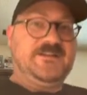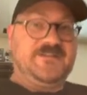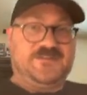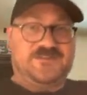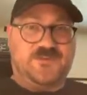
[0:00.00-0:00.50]

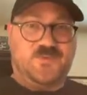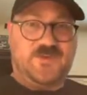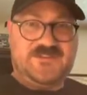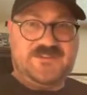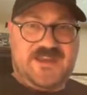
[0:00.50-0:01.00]
So
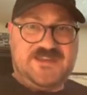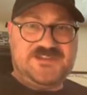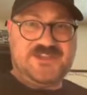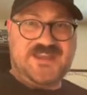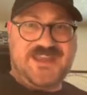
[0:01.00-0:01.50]

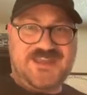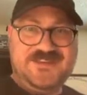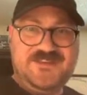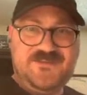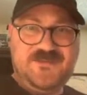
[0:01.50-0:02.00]
Whiscash
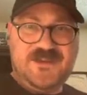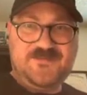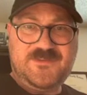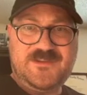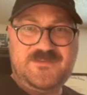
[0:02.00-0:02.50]
can do
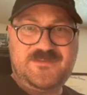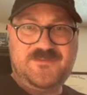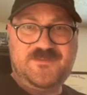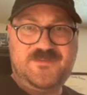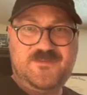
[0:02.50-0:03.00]
hypothetically
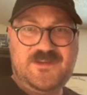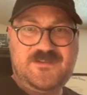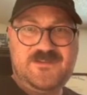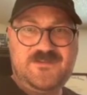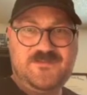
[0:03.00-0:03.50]
pretty
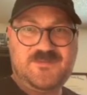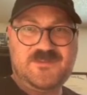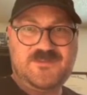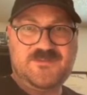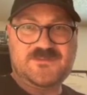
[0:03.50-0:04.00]
well here,
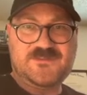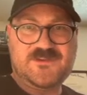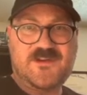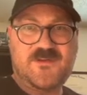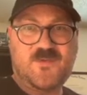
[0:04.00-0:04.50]
but there is
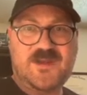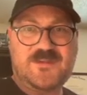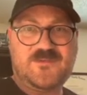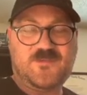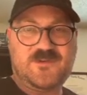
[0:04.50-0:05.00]
no
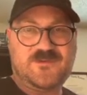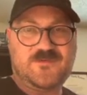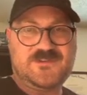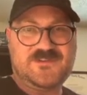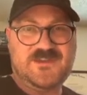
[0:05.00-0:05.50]
way that we are
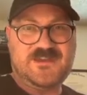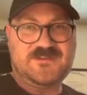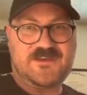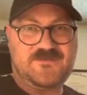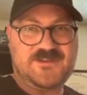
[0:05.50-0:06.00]
going to take
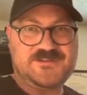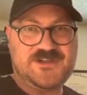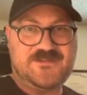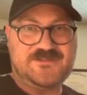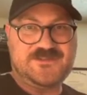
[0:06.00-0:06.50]
down the
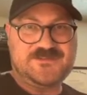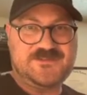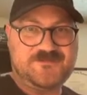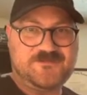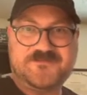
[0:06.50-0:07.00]

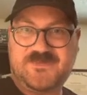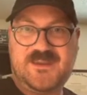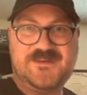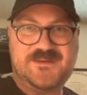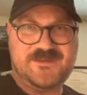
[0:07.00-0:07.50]
Jellicent
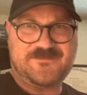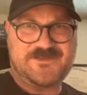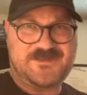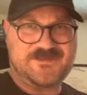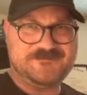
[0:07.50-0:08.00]
in enough
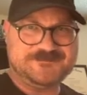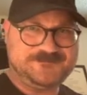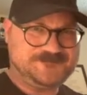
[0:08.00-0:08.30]
time.